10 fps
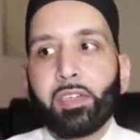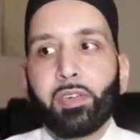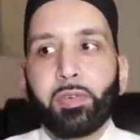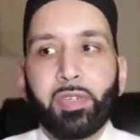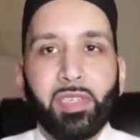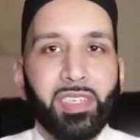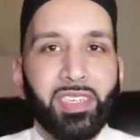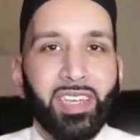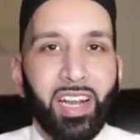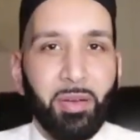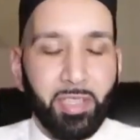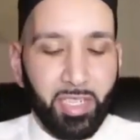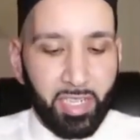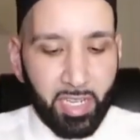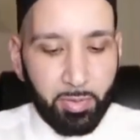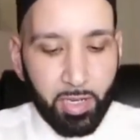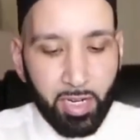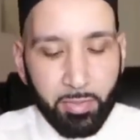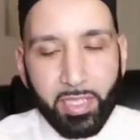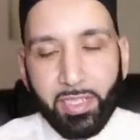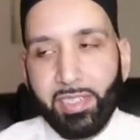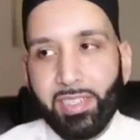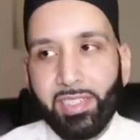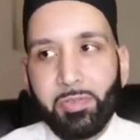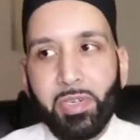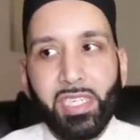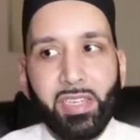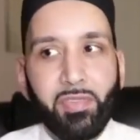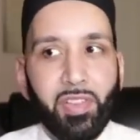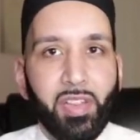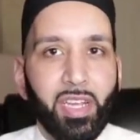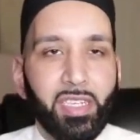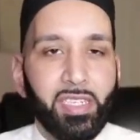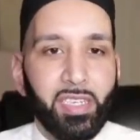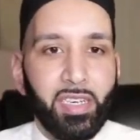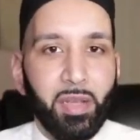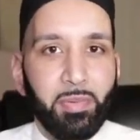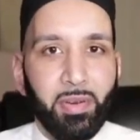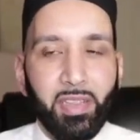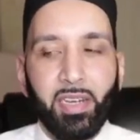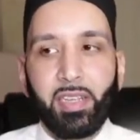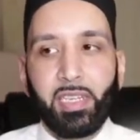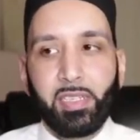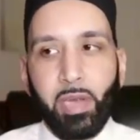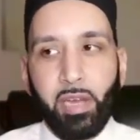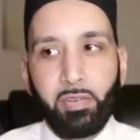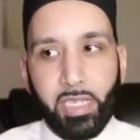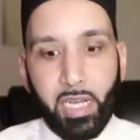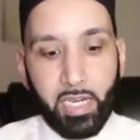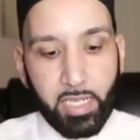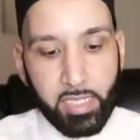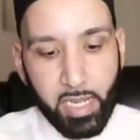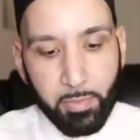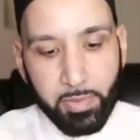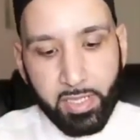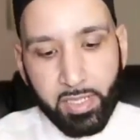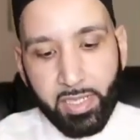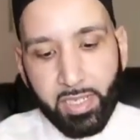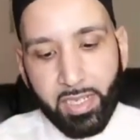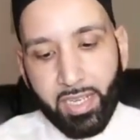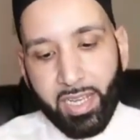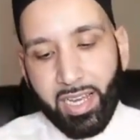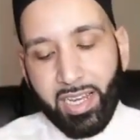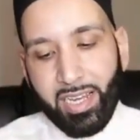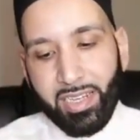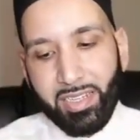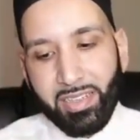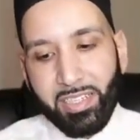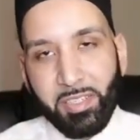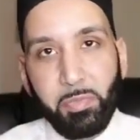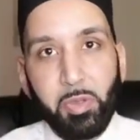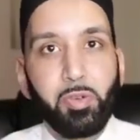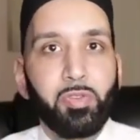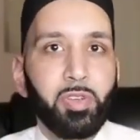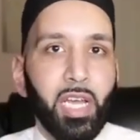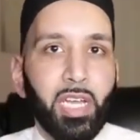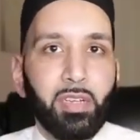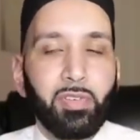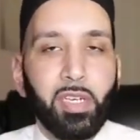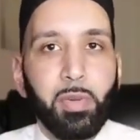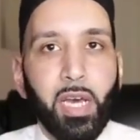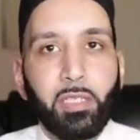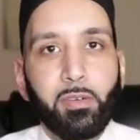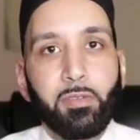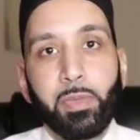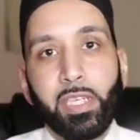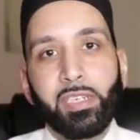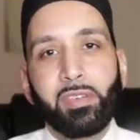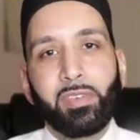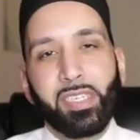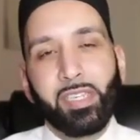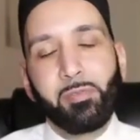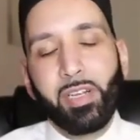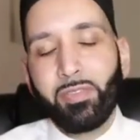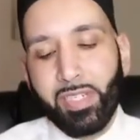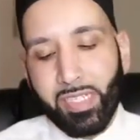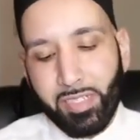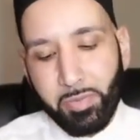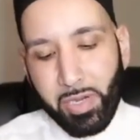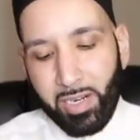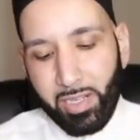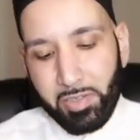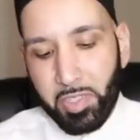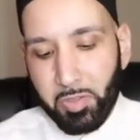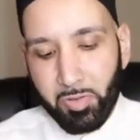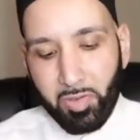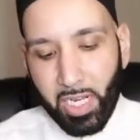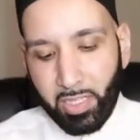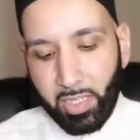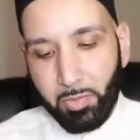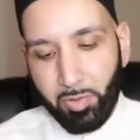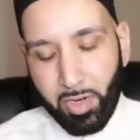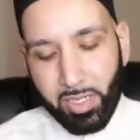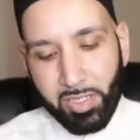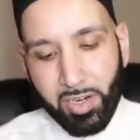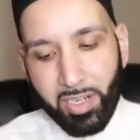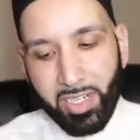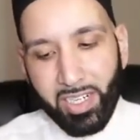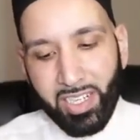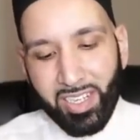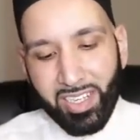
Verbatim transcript: So, Alhamdulillah Rabbil Alameen, it's the 27th night and I pray that Allah subhanahu wa ta'ala accept uh, this beautiful night of ibadah from each and every single one of us. And subhanAllah, I was just reflecting before I start